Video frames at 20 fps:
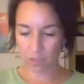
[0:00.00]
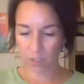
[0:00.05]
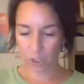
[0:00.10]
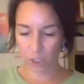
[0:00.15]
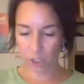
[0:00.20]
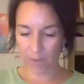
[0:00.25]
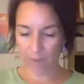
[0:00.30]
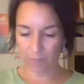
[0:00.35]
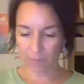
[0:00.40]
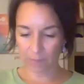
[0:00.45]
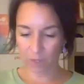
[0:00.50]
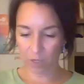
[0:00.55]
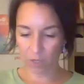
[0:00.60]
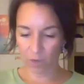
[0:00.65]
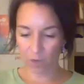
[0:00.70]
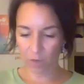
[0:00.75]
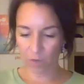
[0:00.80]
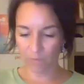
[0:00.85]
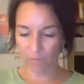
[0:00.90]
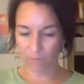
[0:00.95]

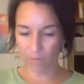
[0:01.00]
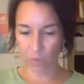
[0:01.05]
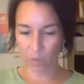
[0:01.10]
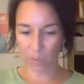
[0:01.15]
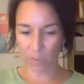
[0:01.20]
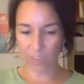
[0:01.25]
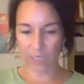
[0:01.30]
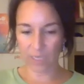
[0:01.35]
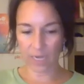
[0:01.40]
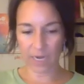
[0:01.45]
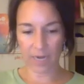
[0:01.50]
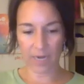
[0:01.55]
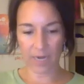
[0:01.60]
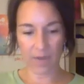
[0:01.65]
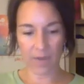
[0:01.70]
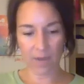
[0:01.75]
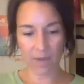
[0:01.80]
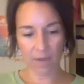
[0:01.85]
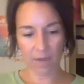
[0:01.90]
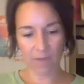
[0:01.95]
Chapter
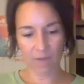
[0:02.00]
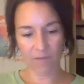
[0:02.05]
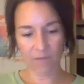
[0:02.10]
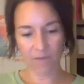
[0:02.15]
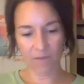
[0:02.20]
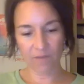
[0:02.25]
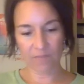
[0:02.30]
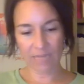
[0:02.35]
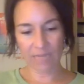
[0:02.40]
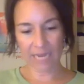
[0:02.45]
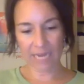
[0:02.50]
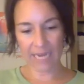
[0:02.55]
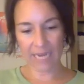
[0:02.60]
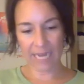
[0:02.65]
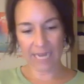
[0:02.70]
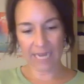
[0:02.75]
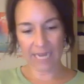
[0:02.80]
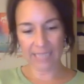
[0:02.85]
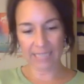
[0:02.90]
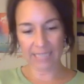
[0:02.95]
14,
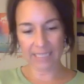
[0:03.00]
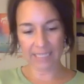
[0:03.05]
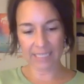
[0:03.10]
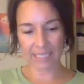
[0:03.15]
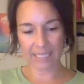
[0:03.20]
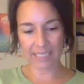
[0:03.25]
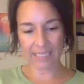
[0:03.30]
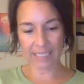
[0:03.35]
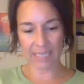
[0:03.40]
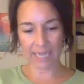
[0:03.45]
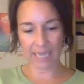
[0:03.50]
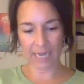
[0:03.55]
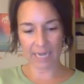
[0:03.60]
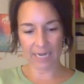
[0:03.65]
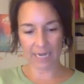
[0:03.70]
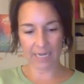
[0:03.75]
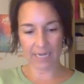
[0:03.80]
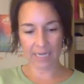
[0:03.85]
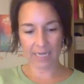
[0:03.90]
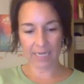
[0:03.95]
15, and
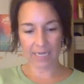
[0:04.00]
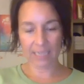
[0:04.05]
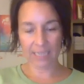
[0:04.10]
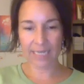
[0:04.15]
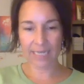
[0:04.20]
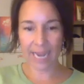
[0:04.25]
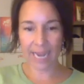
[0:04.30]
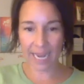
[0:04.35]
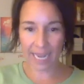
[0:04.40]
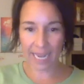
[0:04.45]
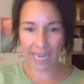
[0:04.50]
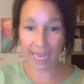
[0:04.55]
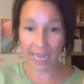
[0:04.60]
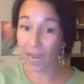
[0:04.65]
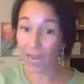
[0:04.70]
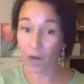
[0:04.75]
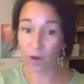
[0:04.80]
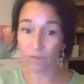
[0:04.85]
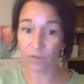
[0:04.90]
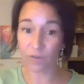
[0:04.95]
16. Taking
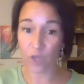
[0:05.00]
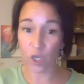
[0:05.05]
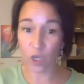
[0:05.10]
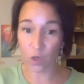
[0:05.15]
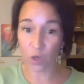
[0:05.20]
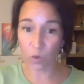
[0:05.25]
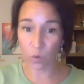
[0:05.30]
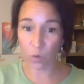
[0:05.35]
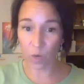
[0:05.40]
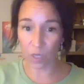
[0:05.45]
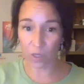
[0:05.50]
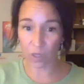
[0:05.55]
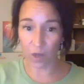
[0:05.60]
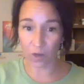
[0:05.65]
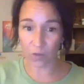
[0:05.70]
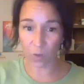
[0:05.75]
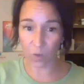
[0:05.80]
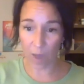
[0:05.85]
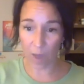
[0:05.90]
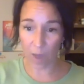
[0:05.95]
care of you
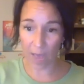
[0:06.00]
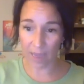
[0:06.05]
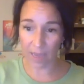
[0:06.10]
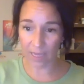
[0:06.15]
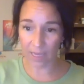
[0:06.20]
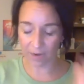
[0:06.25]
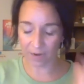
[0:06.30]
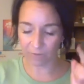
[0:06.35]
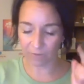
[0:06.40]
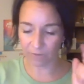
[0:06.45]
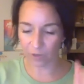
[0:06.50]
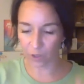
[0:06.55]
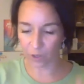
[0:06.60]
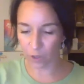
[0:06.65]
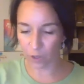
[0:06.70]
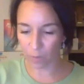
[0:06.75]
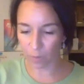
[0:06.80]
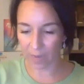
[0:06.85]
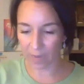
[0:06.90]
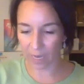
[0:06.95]
along the way. You got to fill
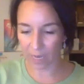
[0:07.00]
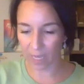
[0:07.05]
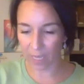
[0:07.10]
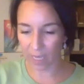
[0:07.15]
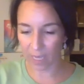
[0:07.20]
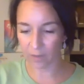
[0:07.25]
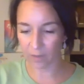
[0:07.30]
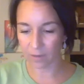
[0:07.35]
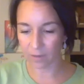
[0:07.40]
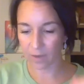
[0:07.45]
your bucket.